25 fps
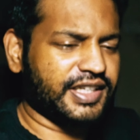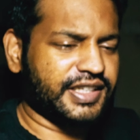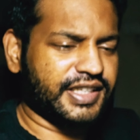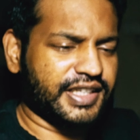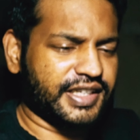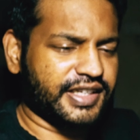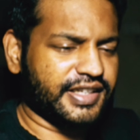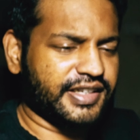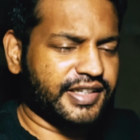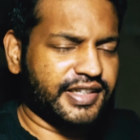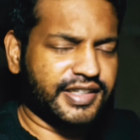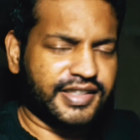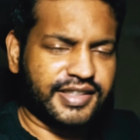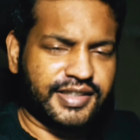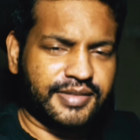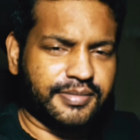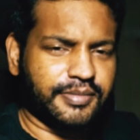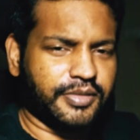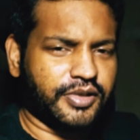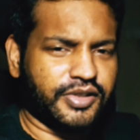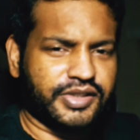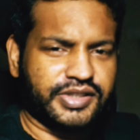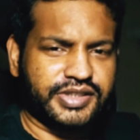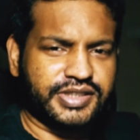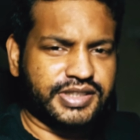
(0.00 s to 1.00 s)
needed an
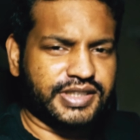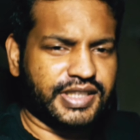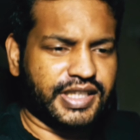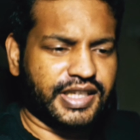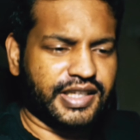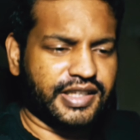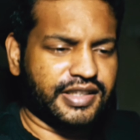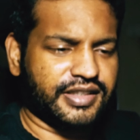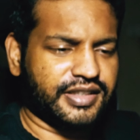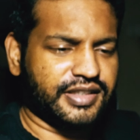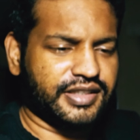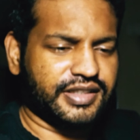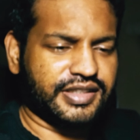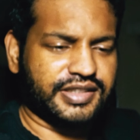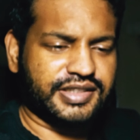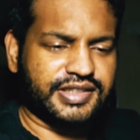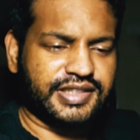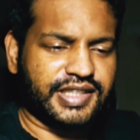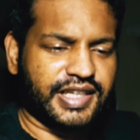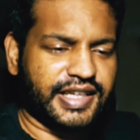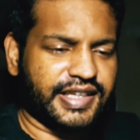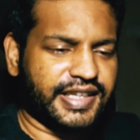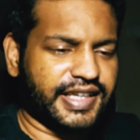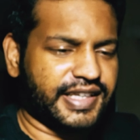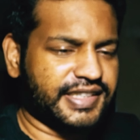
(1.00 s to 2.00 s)
in-body stand.
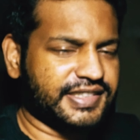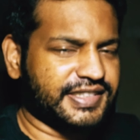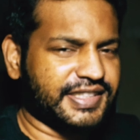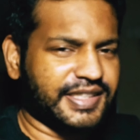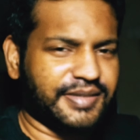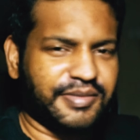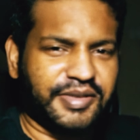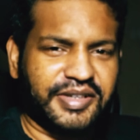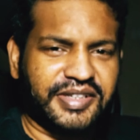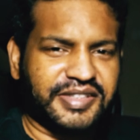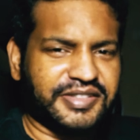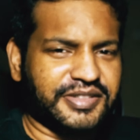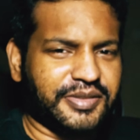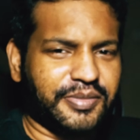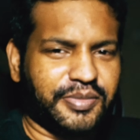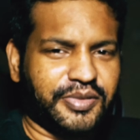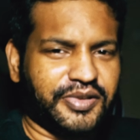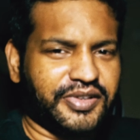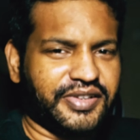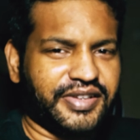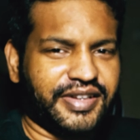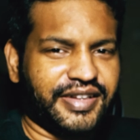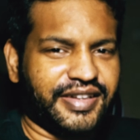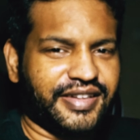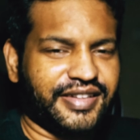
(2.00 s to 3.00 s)
It's like extremely
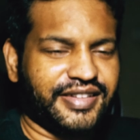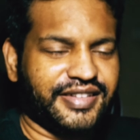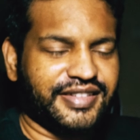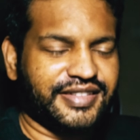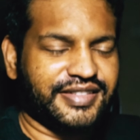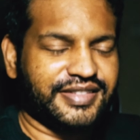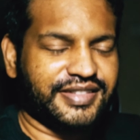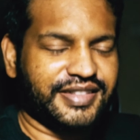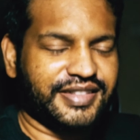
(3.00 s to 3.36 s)
disappointing.